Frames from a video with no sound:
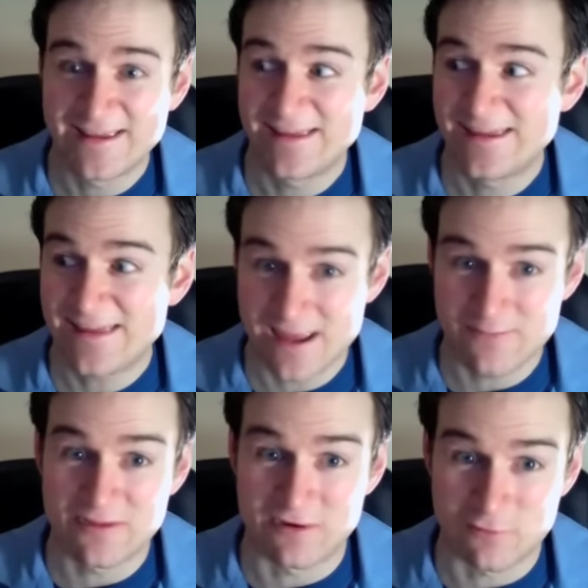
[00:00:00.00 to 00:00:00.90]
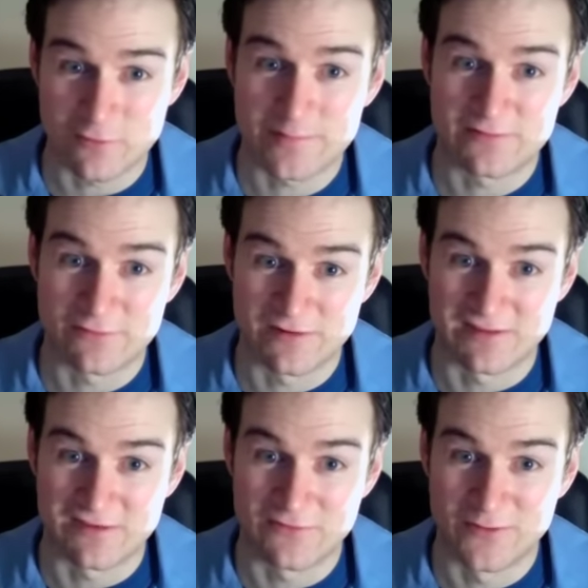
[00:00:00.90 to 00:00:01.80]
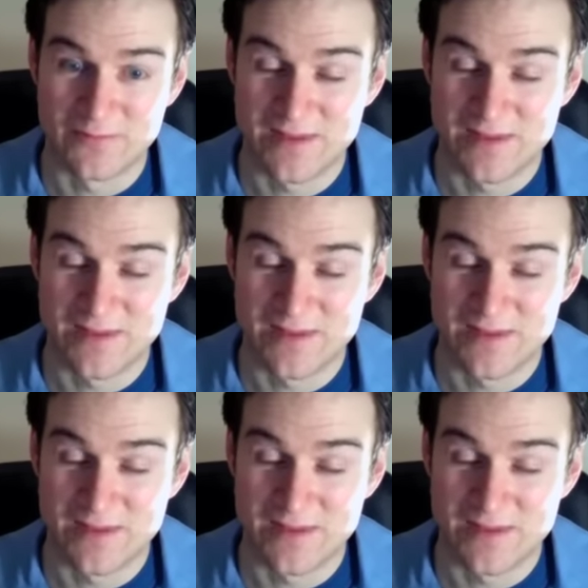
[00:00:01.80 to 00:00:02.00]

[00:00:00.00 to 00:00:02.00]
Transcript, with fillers: He gave me the creeps during this film.